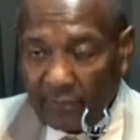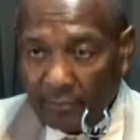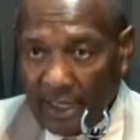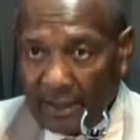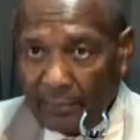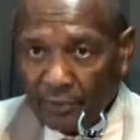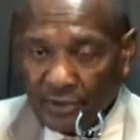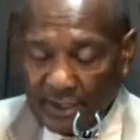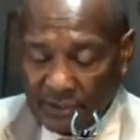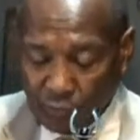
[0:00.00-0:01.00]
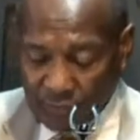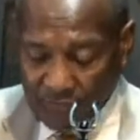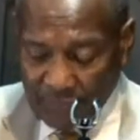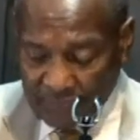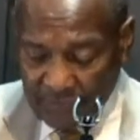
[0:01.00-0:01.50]
The Bible text
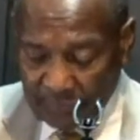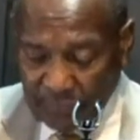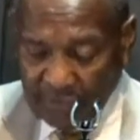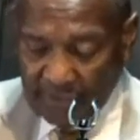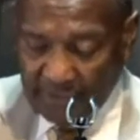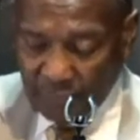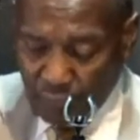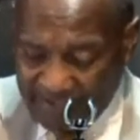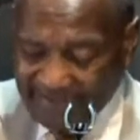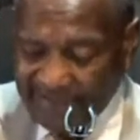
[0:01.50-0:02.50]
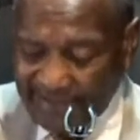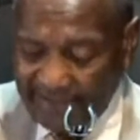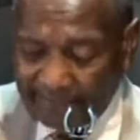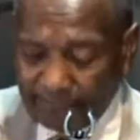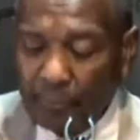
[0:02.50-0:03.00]
which this subject rests
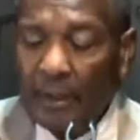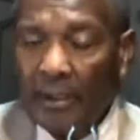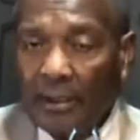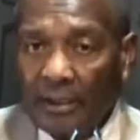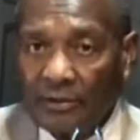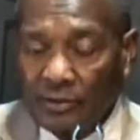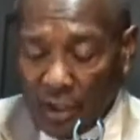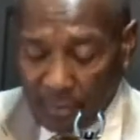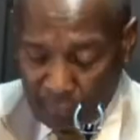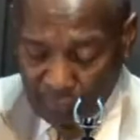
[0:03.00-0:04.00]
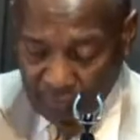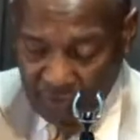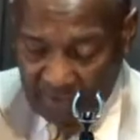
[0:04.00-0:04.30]
in is Numbers